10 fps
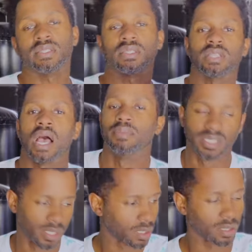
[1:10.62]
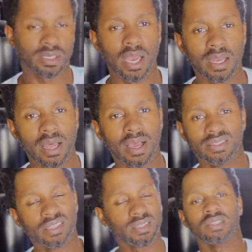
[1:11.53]
is the time to sit on the
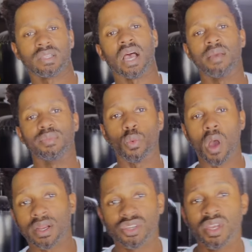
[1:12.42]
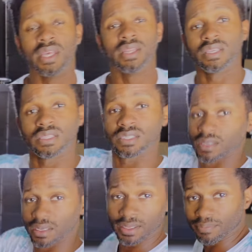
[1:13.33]
sidelines. This is the time to watch. These
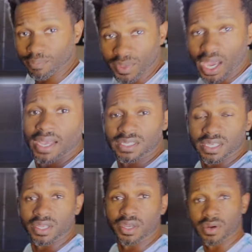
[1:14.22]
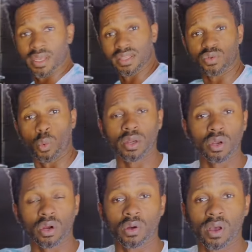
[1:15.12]
guys in here and this one
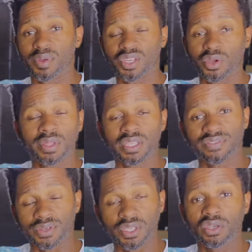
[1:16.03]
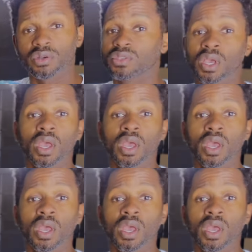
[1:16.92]
girl have been doing this for years.